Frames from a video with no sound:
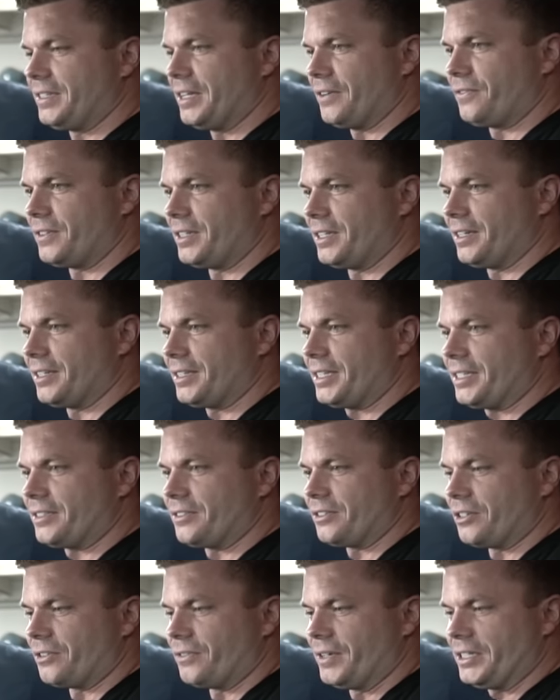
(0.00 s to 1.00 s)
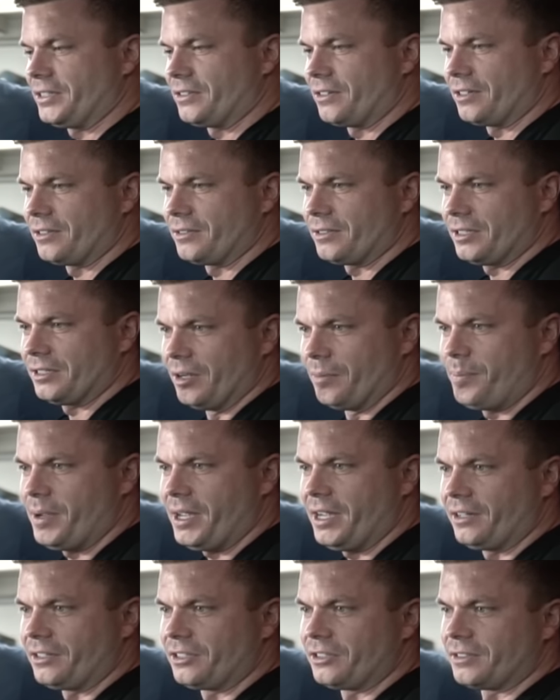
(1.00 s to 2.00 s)
definitely got that sort of retro
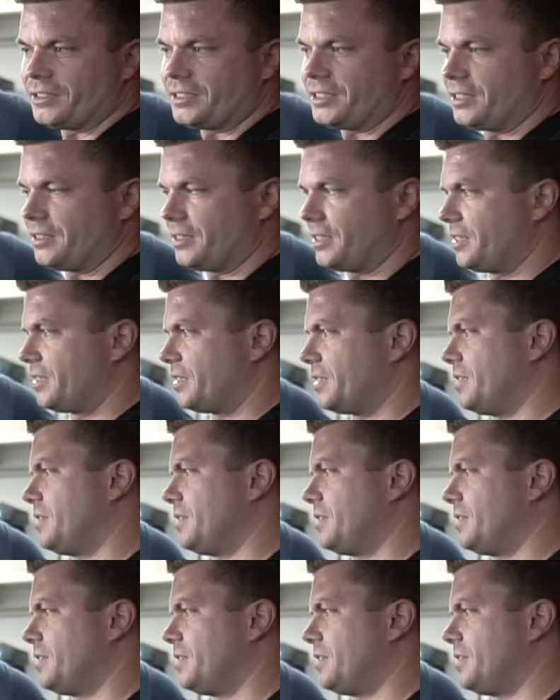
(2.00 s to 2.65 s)
appeal to it still, doesn't it?